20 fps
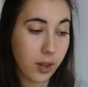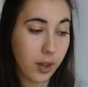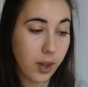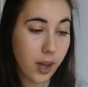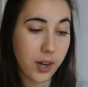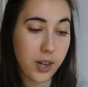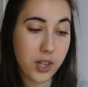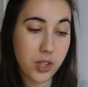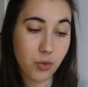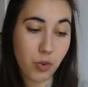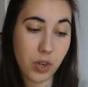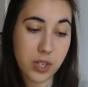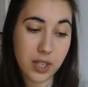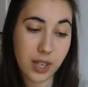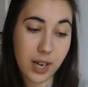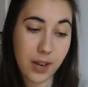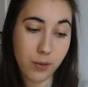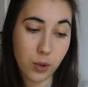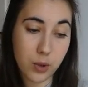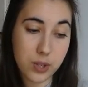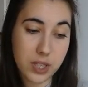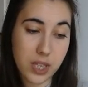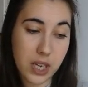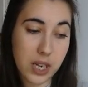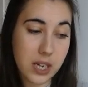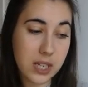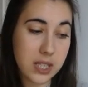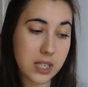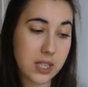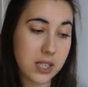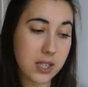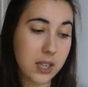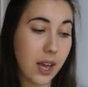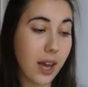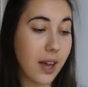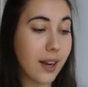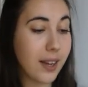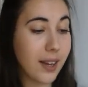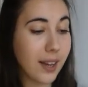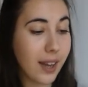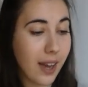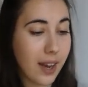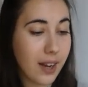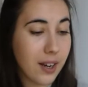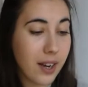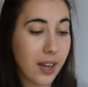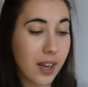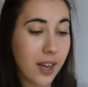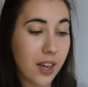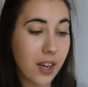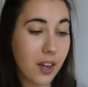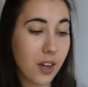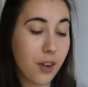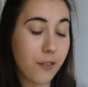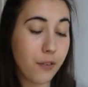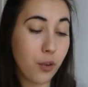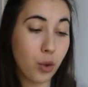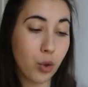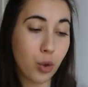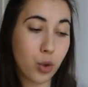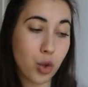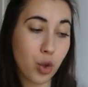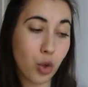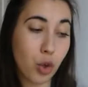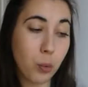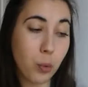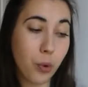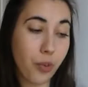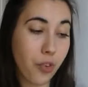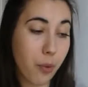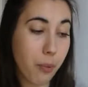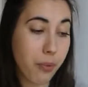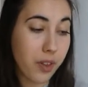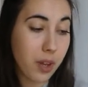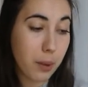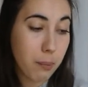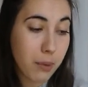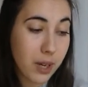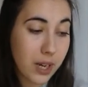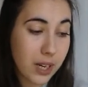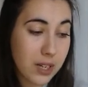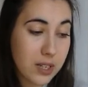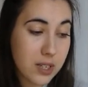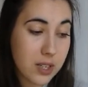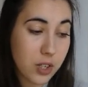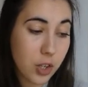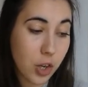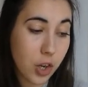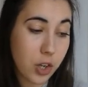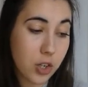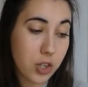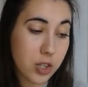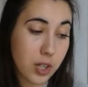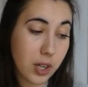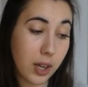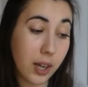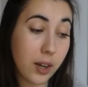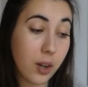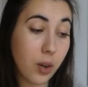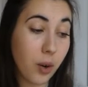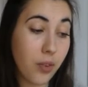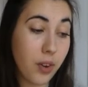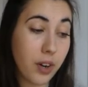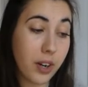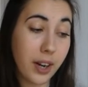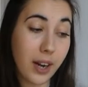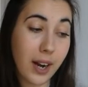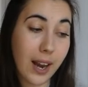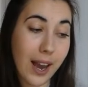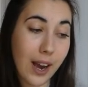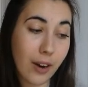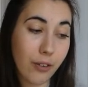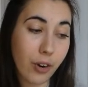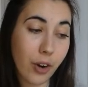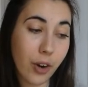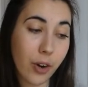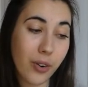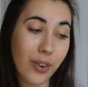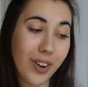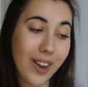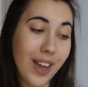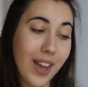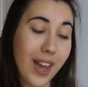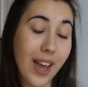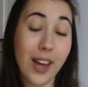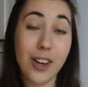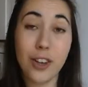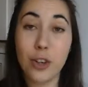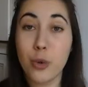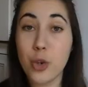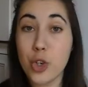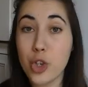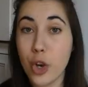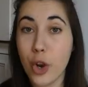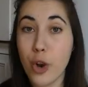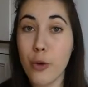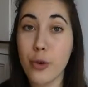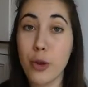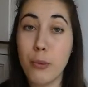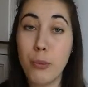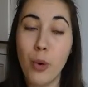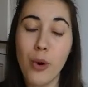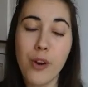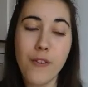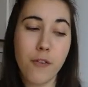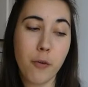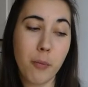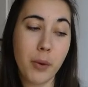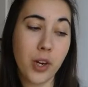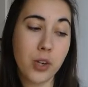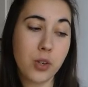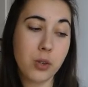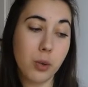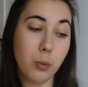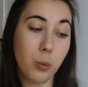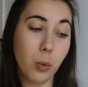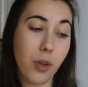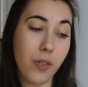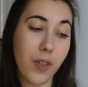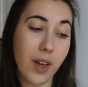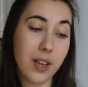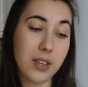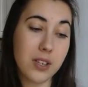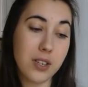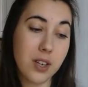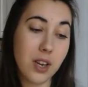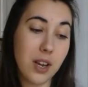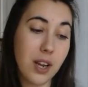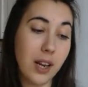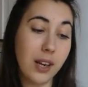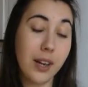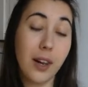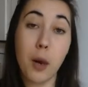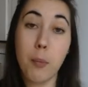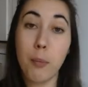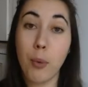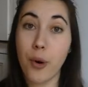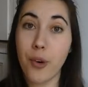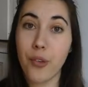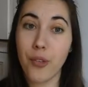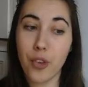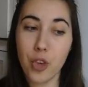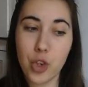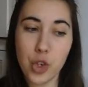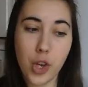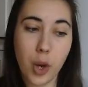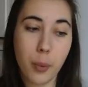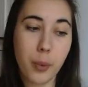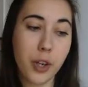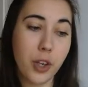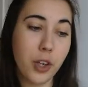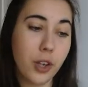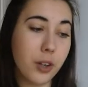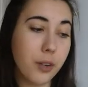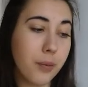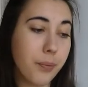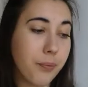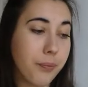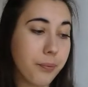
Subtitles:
And it's risk level 6, and again here, if you're not sure what something means, you can just click on the little arrow and it will show you more information on what that little box is showing you.